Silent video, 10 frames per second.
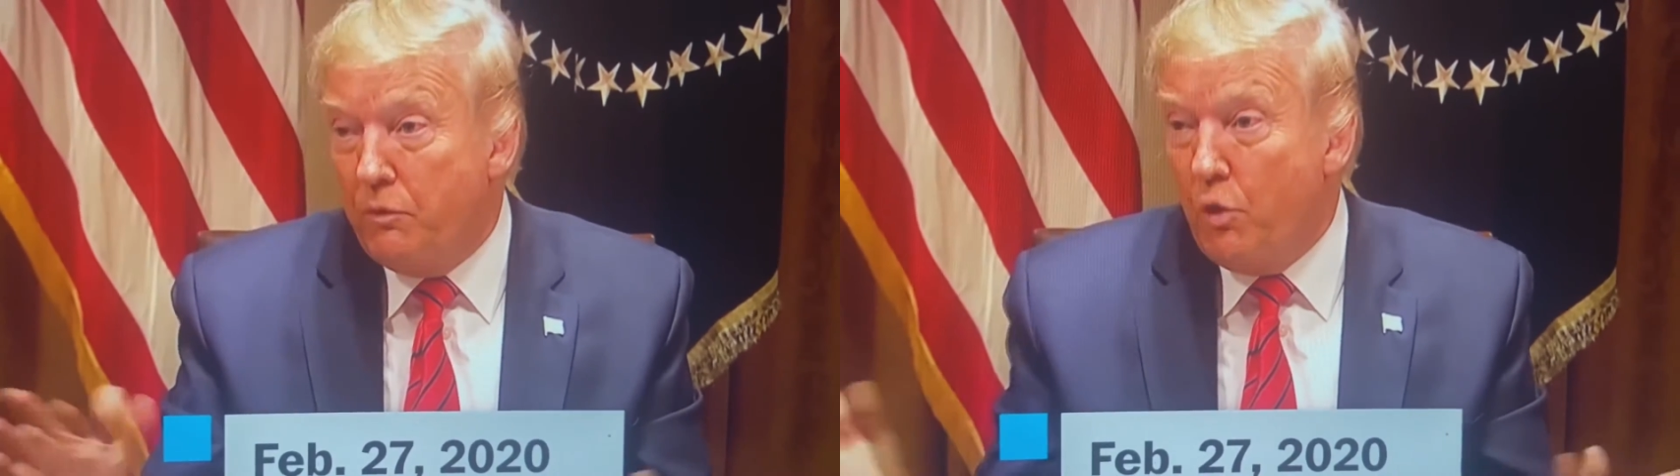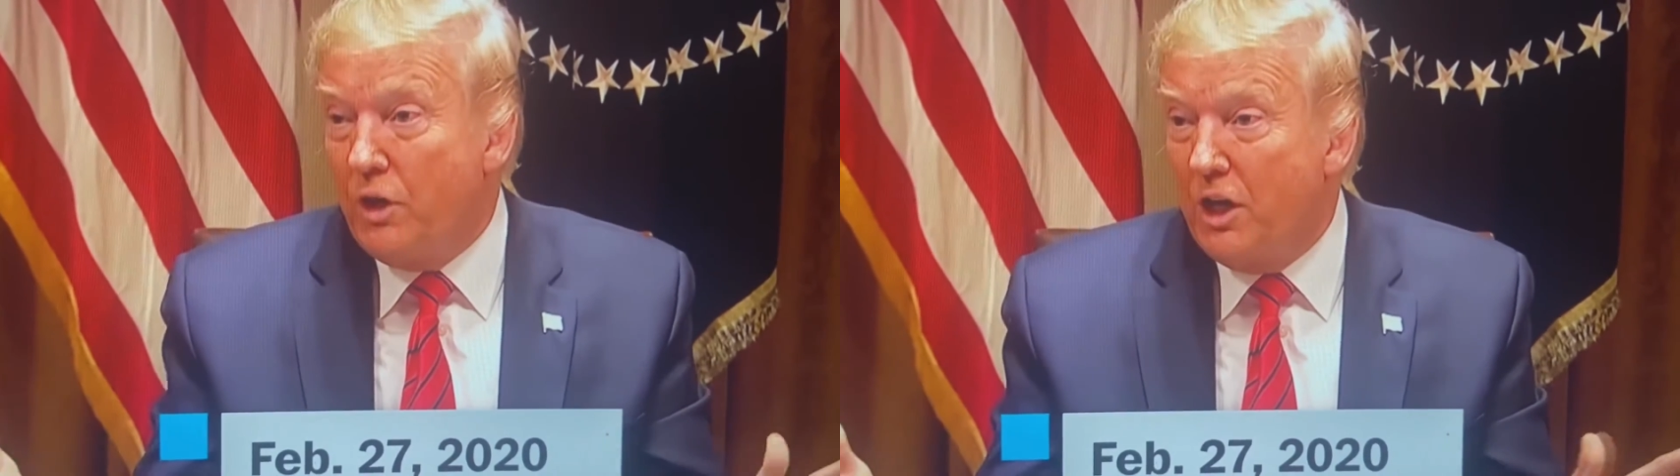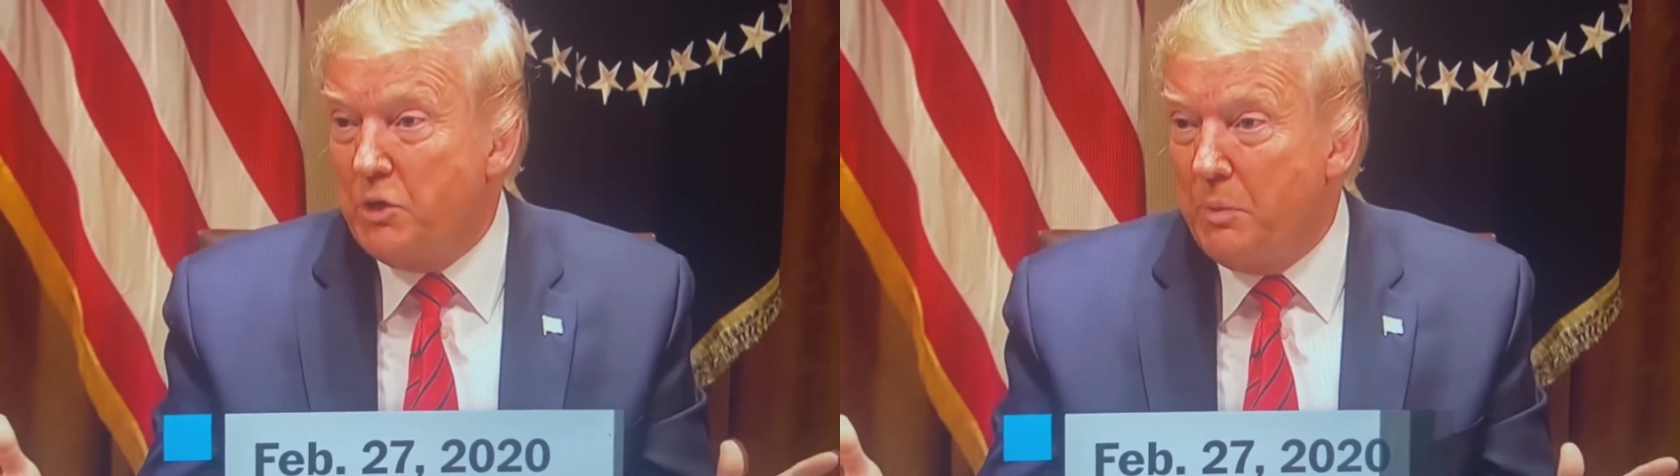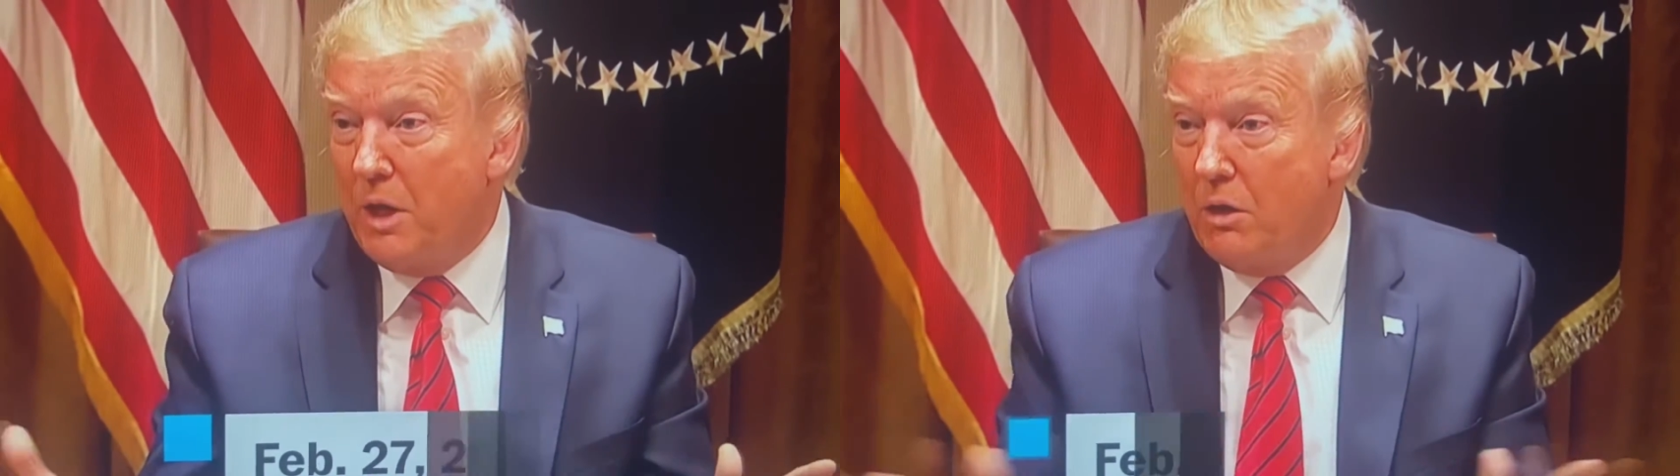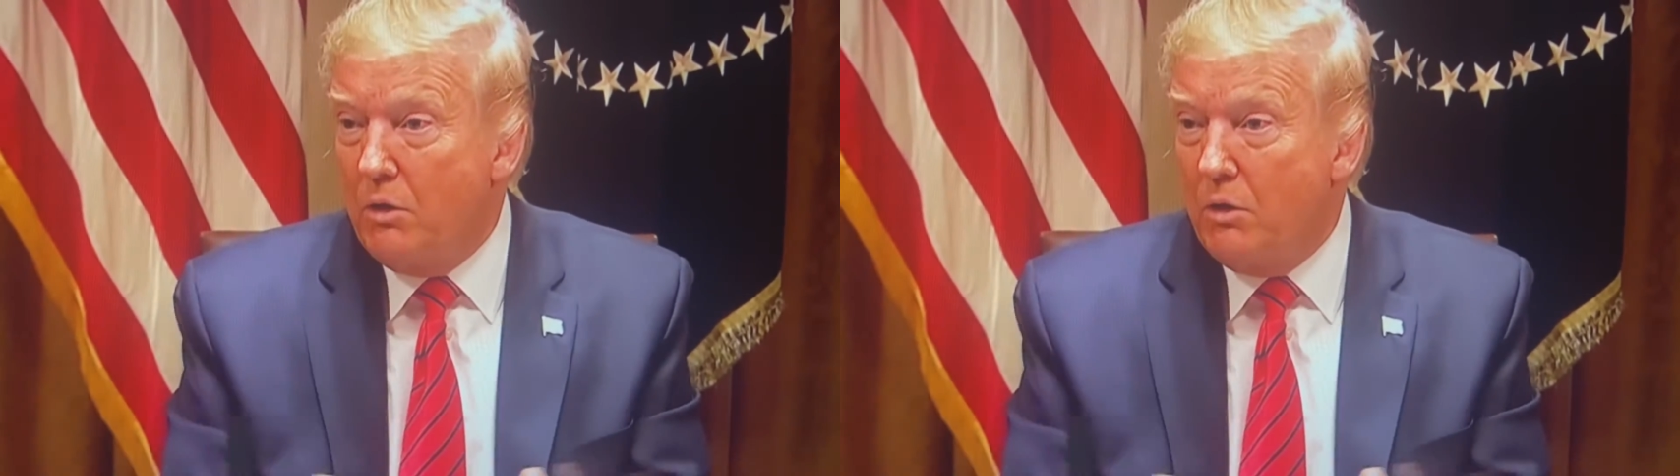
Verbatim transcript: before it gets better.